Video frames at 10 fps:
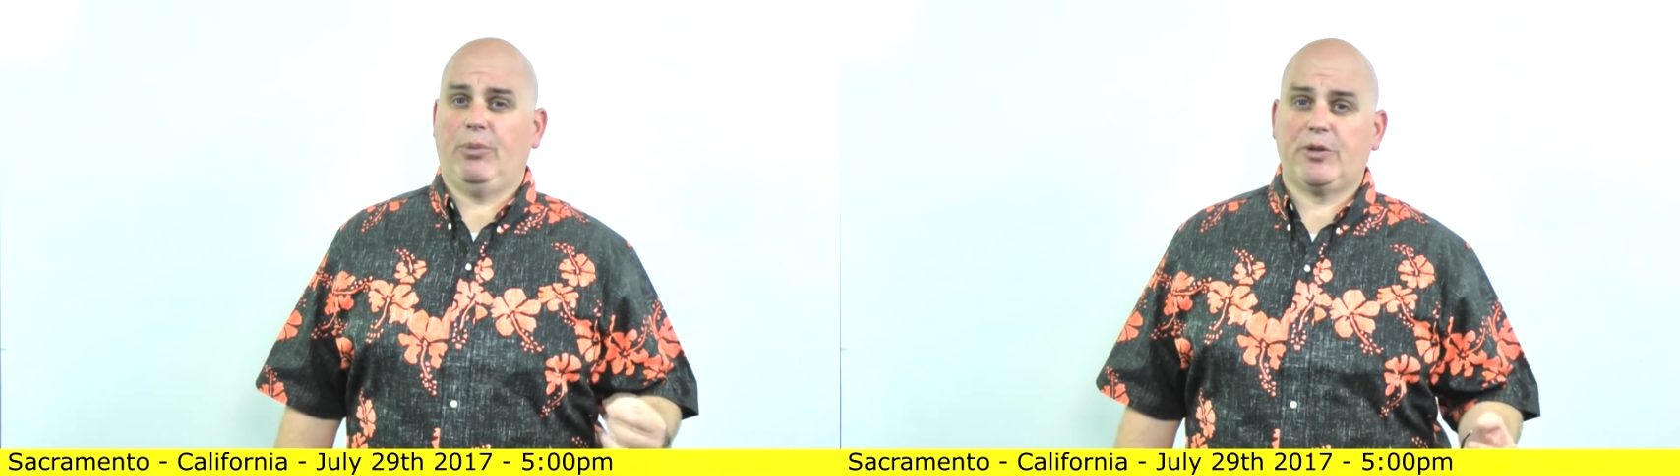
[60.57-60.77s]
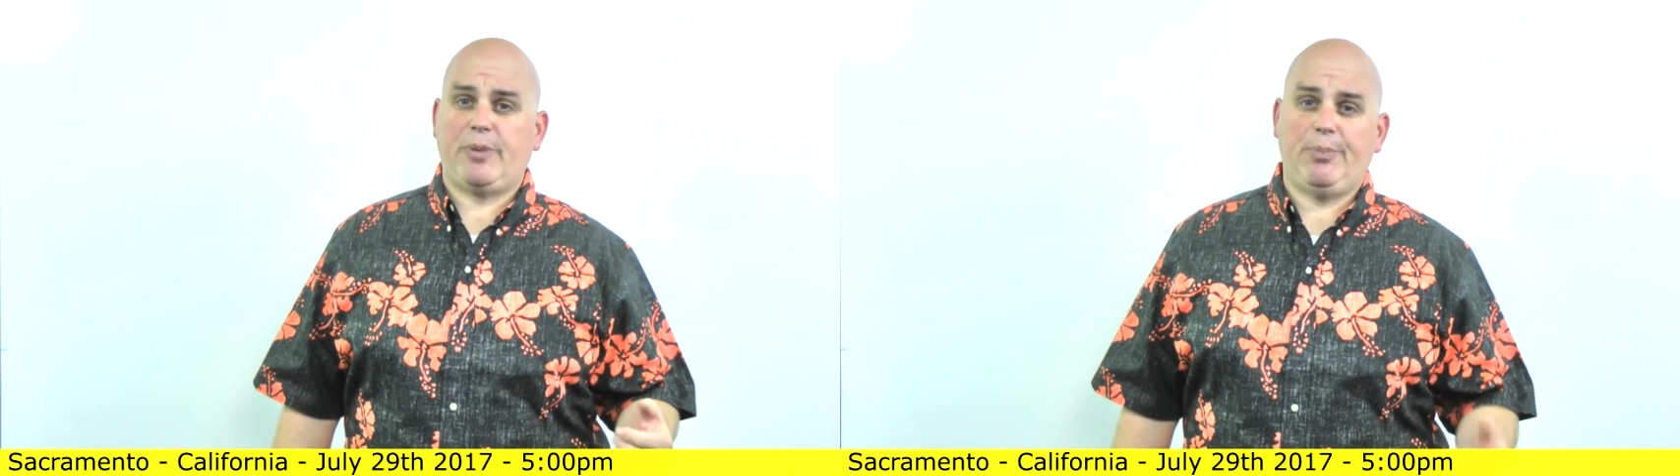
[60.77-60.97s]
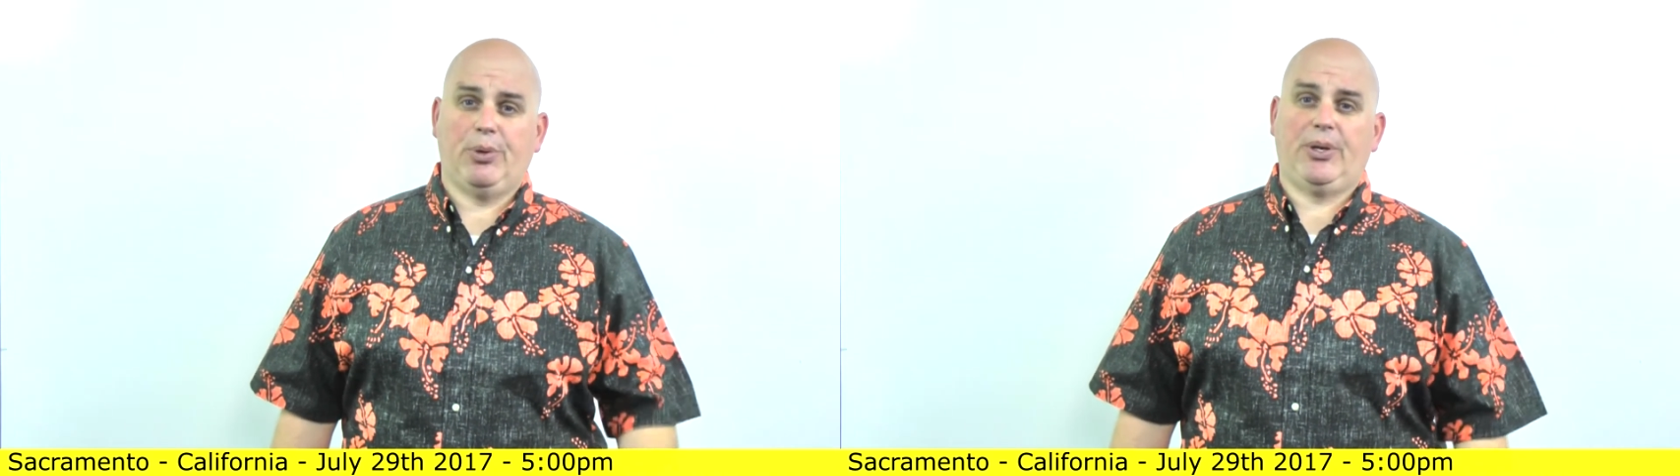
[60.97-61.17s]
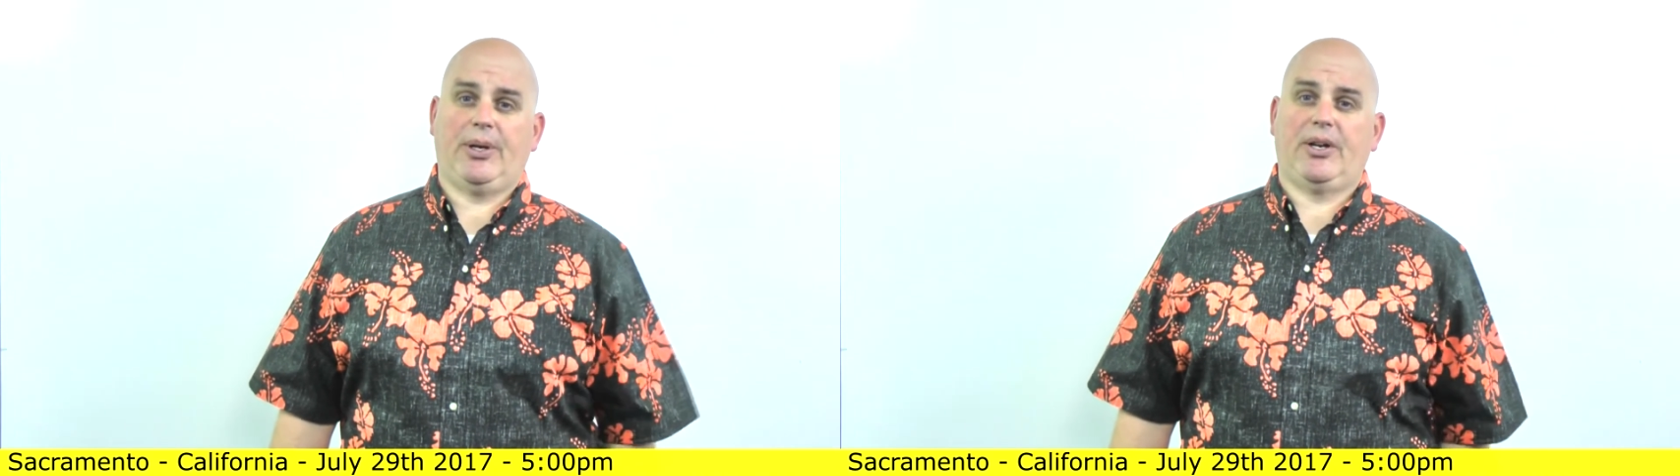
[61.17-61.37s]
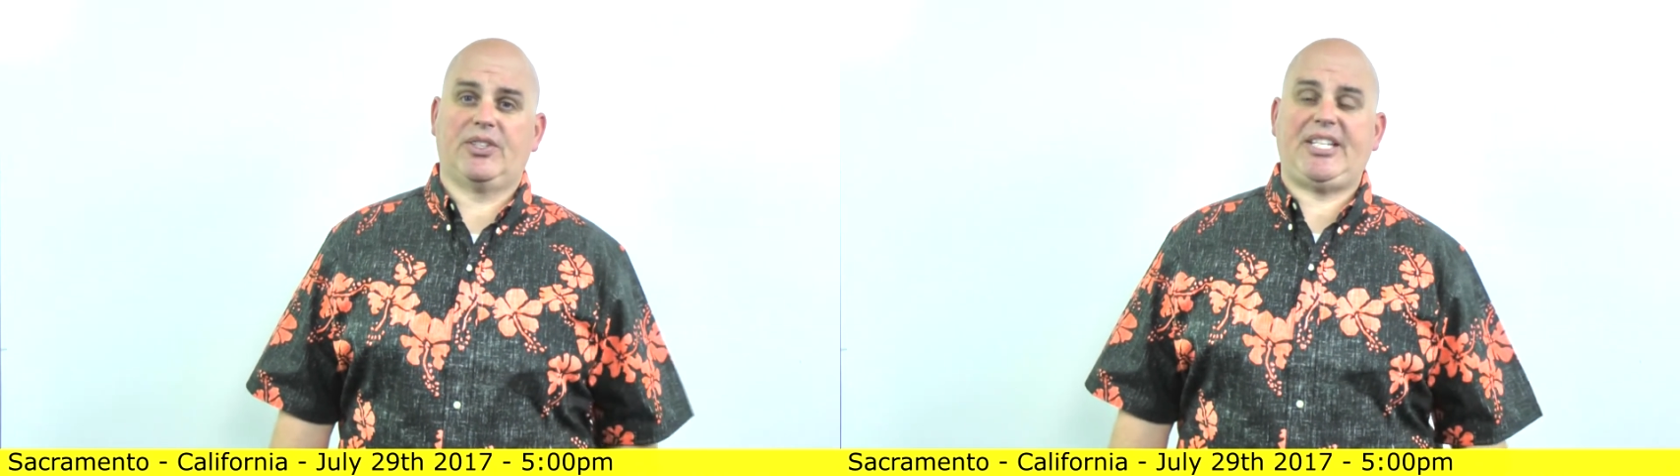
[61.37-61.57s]
most people
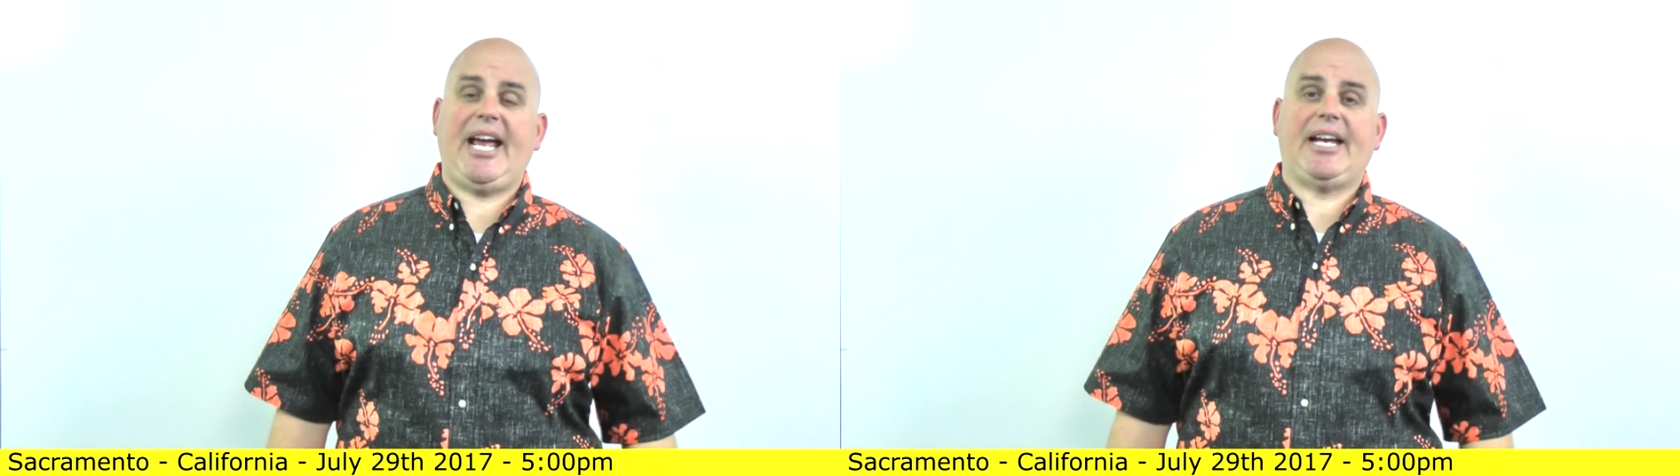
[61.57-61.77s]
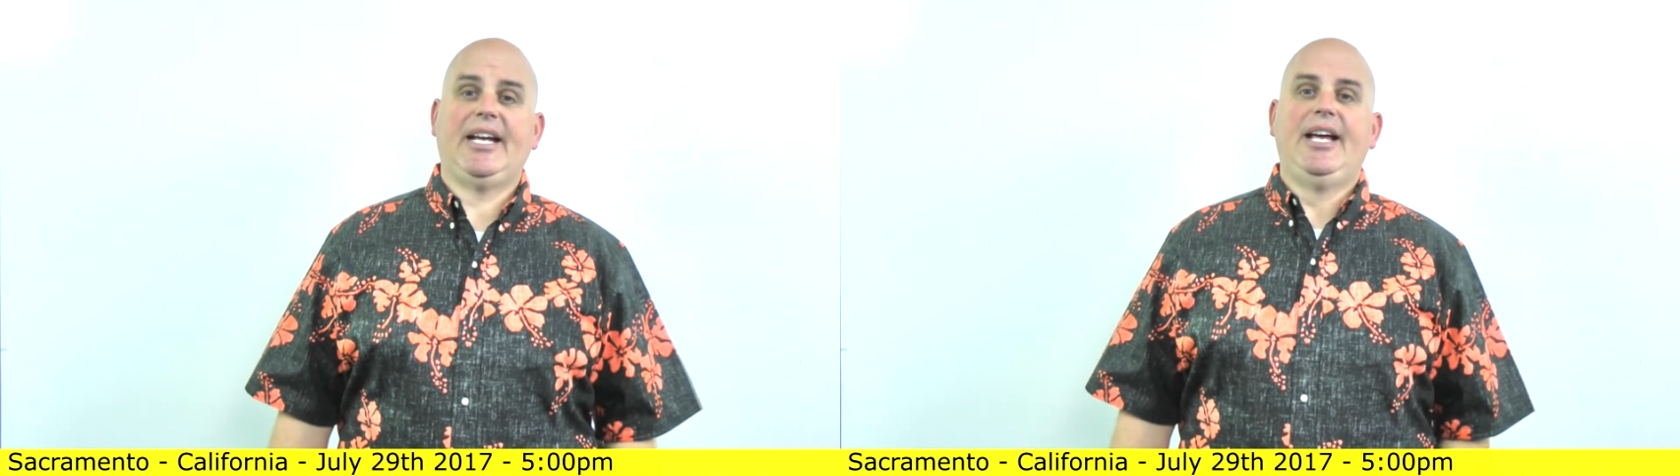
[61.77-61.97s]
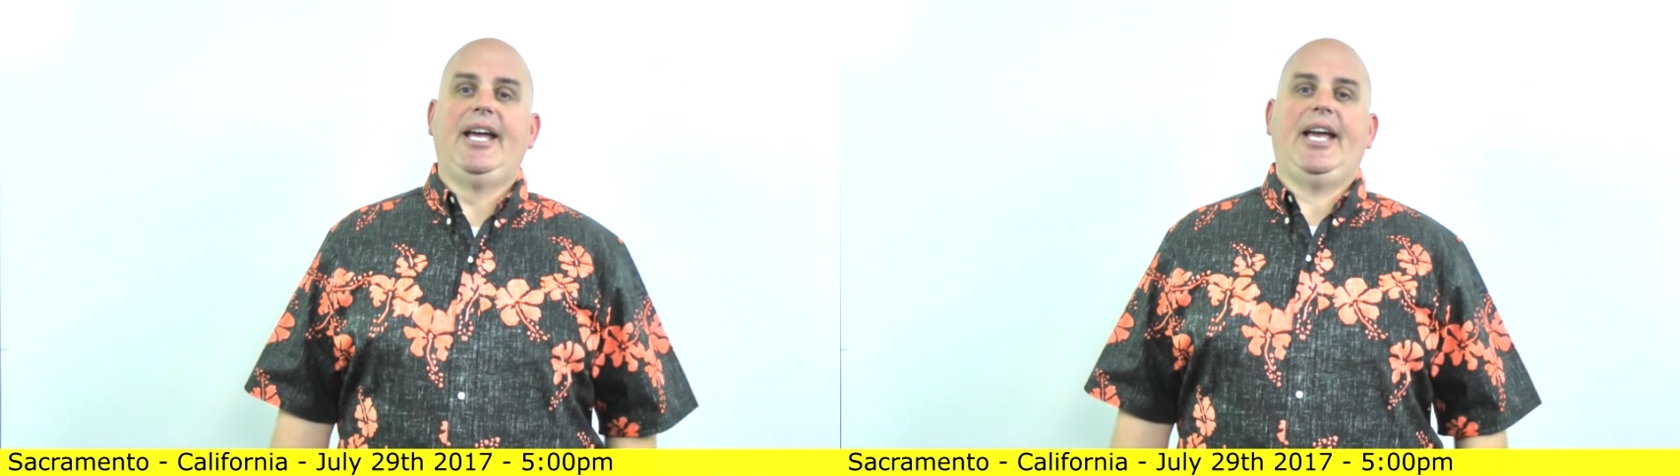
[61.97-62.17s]
don't understand?